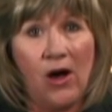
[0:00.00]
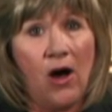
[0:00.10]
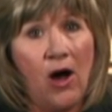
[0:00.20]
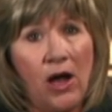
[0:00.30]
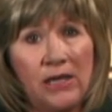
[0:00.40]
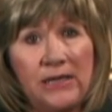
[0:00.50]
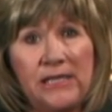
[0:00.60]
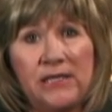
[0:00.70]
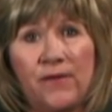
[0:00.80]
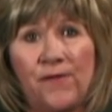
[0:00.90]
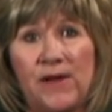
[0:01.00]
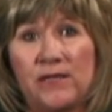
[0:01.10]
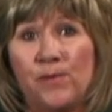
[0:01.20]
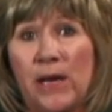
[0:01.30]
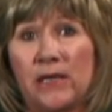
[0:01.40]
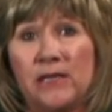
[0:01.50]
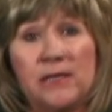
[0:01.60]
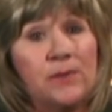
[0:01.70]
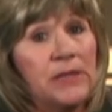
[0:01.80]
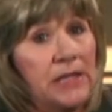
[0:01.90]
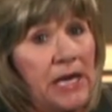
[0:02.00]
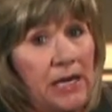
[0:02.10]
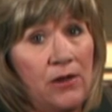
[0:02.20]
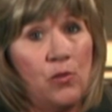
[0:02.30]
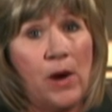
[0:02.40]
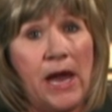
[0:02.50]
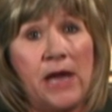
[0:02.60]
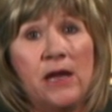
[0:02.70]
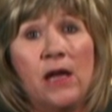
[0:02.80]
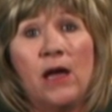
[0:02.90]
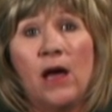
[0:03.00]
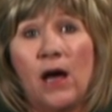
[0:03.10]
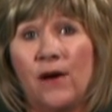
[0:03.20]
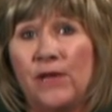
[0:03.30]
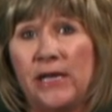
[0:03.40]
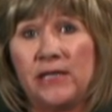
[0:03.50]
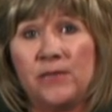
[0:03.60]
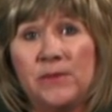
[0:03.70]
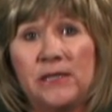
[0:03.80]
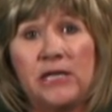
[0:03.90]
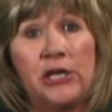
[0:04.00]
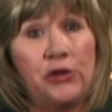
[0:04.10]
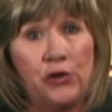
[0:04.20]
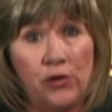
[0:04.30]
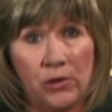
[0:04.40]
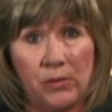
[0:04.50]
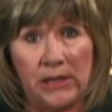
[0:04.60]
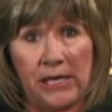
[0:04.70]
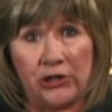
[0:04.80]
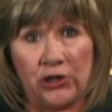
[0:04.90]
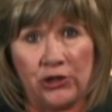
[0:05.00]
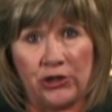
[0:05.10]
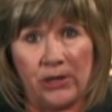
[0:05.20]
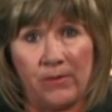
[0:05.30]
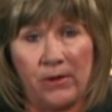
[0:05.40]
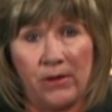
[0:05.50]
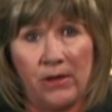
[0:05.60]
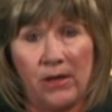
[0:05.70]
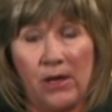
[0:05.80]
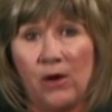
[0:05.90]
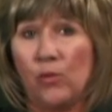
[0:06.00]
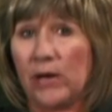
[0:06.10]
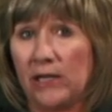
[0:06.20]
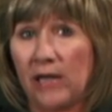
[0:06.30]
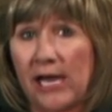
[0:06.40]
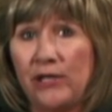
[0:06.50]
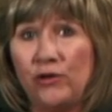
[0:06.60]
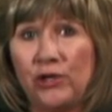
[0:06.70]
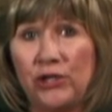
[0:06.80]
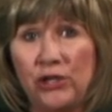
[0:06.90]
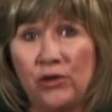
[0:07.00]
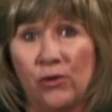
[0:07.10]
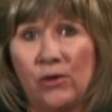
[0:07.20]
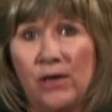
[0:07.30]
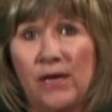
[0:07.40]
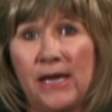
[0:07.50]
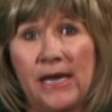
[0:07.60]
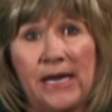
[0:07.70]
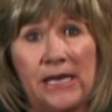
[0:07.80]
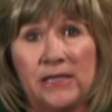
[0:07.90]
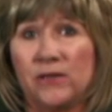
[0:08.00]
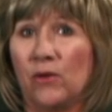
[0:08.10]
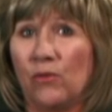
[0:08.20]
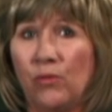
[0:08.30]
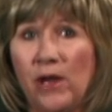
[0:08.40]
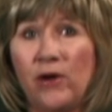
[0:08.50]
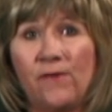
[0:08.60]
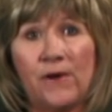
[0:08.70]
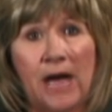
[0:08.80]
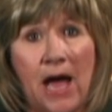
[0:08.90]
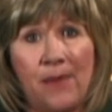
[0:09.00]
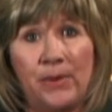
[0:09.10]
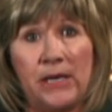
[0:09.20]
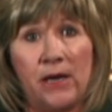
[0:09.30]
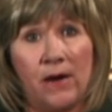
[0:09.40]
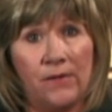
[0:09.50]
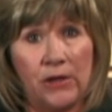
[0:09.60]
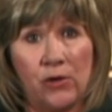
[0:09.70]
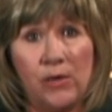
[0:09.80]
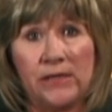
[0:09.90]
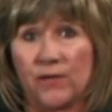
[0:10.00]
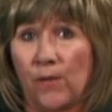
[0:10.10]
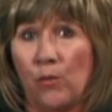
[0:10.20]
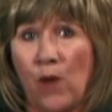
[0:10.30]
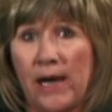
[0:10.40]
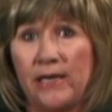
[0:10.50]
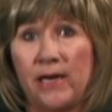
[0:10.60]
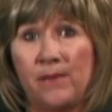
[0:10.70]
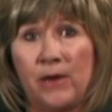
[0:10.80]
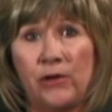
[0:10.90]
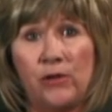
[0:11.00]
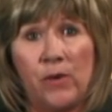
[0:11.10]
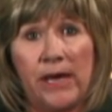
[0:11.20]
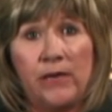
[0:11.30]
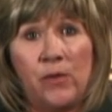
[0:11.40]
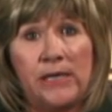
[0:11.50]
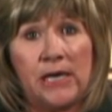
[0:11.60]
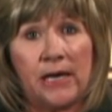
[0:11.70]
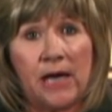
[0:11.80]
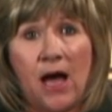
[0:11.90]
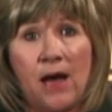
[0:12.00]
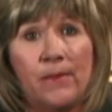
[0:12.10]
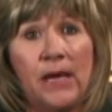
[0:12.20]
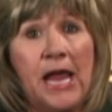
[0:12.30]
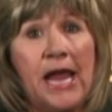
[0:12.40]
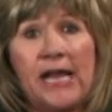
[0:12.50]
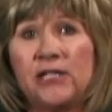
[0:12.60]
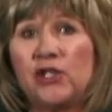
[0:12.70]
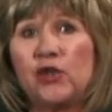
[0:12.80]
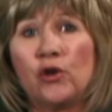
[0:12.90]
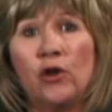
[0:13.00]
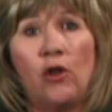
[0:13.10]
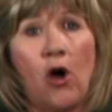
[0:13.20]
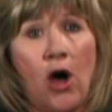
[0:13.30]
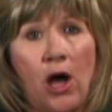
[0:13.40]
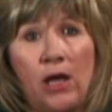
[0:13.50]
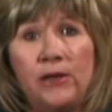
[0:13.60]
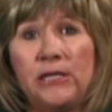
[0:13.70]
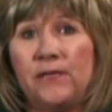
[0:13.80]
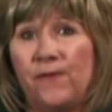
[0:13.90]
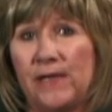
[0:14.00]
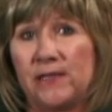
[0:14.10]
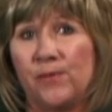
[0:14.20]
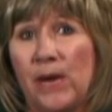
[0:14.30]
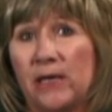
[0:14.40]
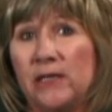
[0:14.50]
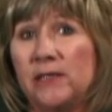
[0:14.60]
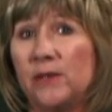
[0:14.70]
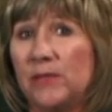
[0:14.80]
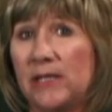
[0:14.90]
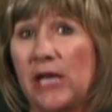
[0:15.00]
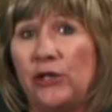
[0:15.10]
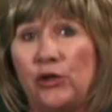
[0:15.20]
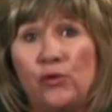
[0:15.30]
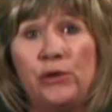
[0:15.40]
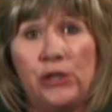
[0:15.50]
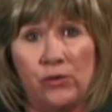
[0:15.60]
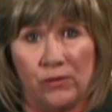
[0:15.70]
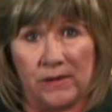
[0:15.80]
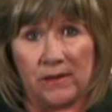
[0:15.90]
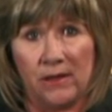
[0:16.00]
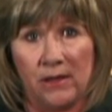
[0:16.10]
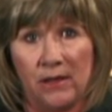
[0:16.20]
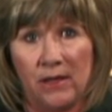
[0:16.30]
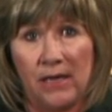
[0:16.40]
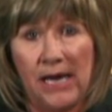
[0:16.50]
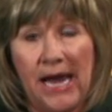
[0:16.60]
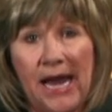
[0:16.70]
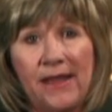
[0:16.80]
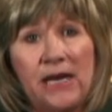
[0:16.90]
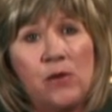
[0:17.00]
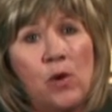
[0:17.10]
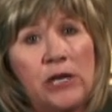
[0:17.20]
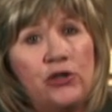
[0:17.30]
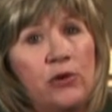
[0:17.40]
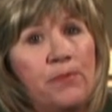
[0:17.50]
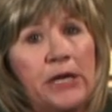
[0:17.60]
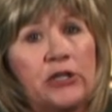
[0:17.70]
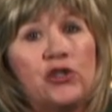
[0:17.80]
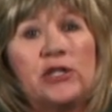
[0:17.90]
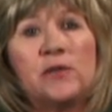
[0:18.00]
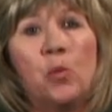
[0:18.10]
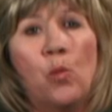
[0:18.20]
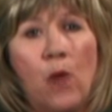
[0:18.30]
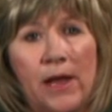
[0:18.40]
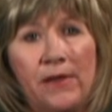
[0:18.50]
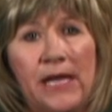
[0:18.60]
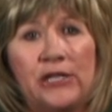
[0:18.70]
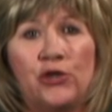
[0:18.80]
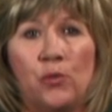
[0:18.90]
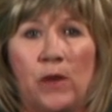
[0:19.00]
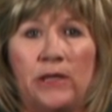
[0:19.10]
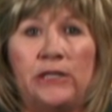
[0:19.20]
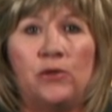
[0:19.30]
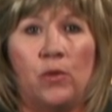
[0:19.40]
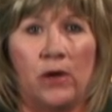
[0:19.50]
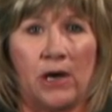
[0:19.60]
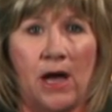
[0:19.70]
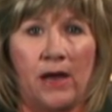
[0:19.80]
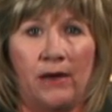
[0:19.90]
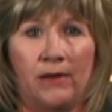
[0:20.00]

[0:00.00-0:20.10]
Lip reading: All of these defense mechanisms get in the way of the intimacy in your relationship. What I'd like you to do is run off a copy of the quiz from whydidimarryyouanyway.com and circle all the defense mechanisms that you use. And then I want you to pick just one that you're willing to work on.